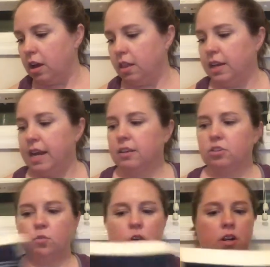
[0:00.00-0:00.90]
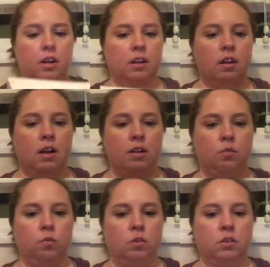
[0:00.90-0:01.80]
The next one I got
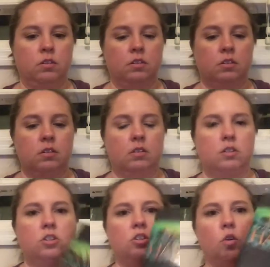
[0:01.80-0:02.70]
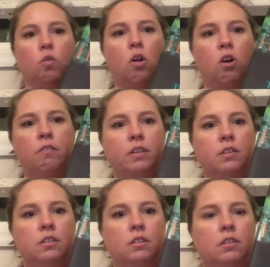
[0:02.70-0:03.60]
was Soul
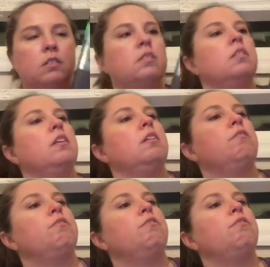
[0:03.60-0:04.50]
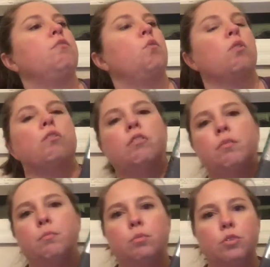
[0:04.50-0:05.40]
Harvest. It's the fourth
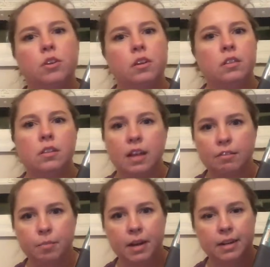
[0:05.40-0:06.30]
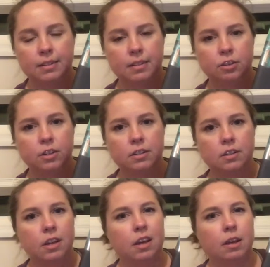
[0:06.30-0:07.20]
book in the Left Behind series.
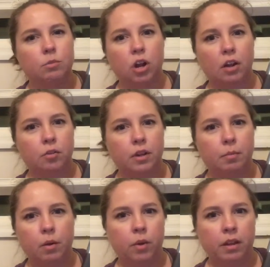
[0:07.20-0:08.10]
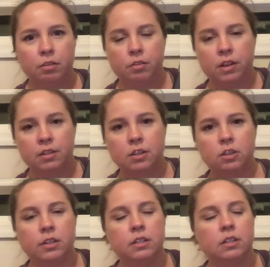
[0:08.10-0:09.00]
I'm trying to read my way through that
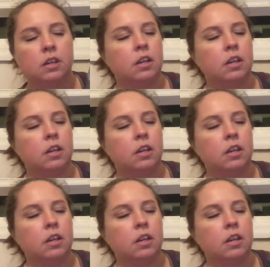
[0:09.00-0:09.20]
series.